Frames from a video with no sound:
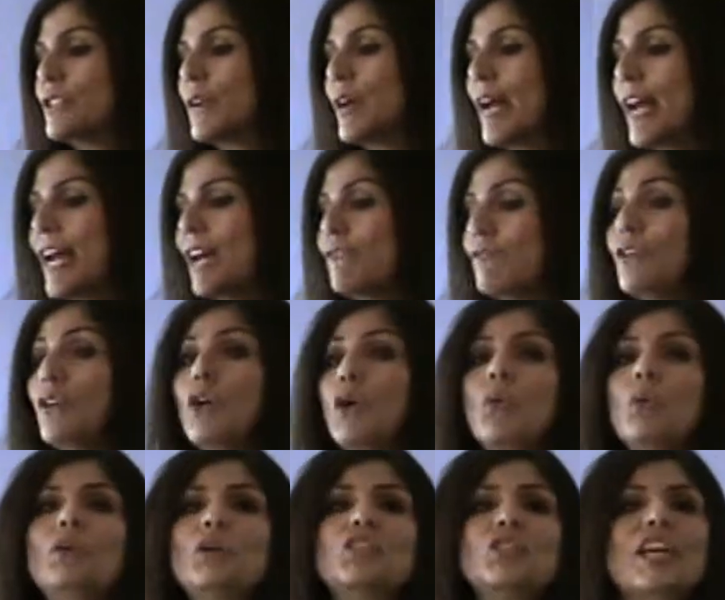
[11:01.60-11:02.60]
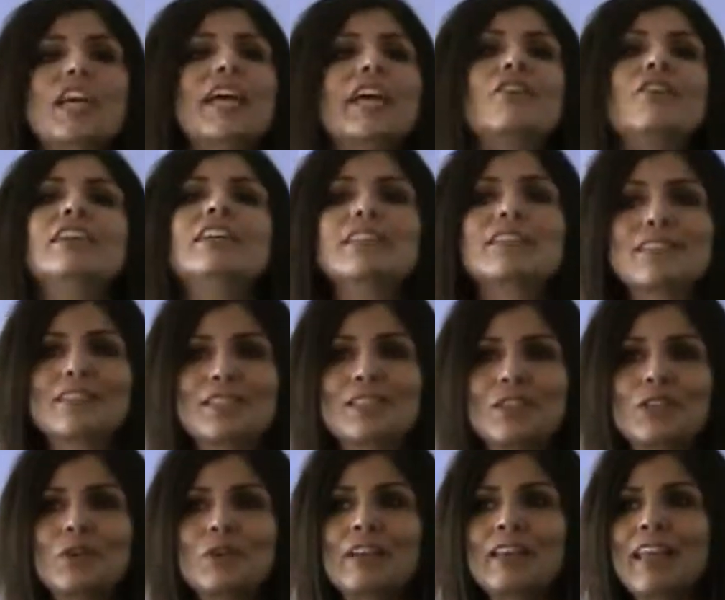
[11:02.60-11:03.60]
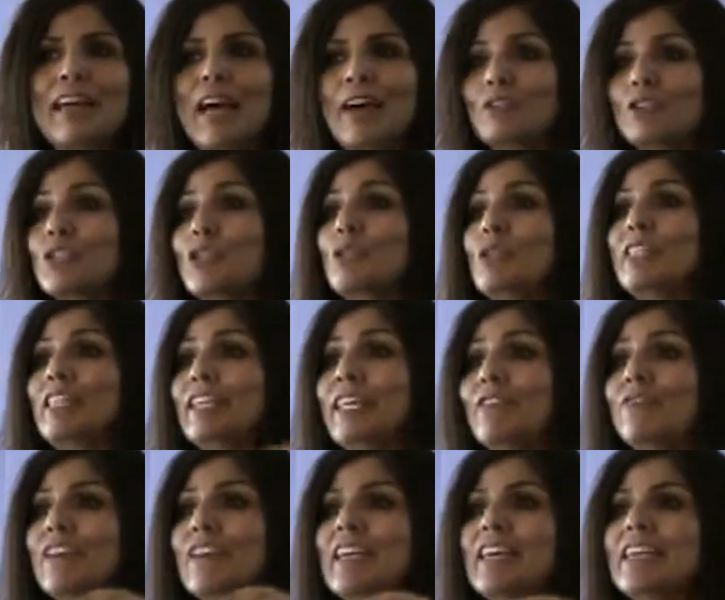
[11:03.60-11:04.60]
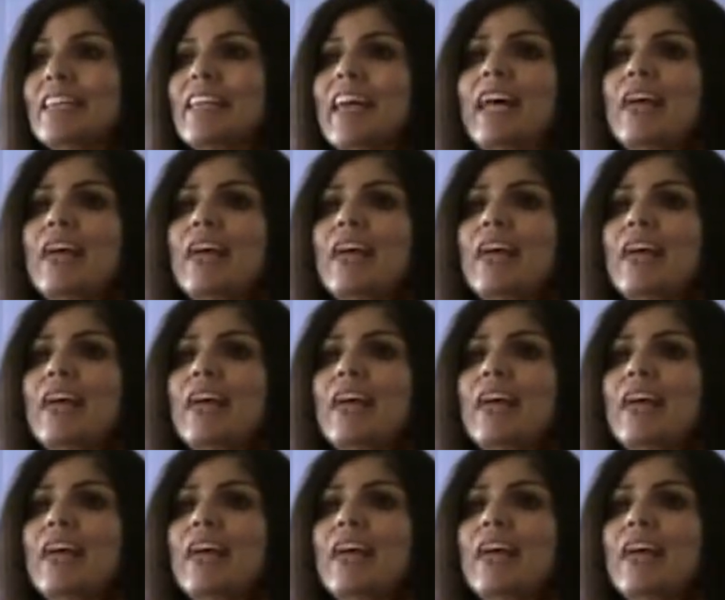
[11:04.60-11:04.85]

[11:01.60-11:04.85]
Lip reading: to have, which areas you're allowed to live in,